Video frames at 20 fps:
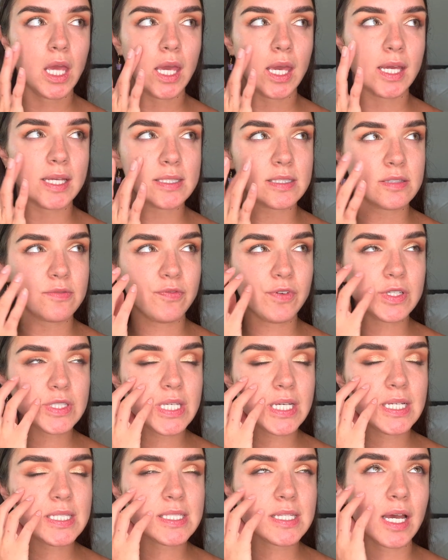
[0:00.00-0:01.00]
It feels
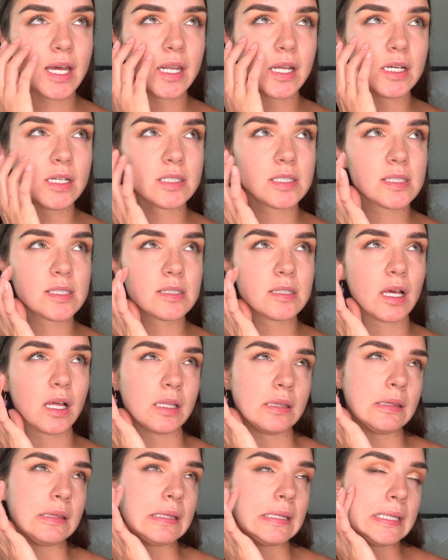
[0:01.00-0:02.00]
like it's got a
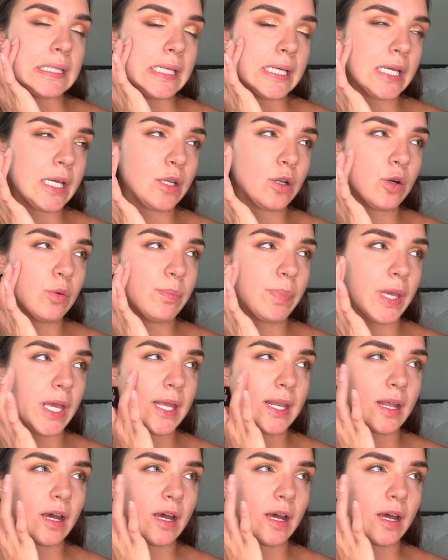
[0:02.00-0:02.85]
little bit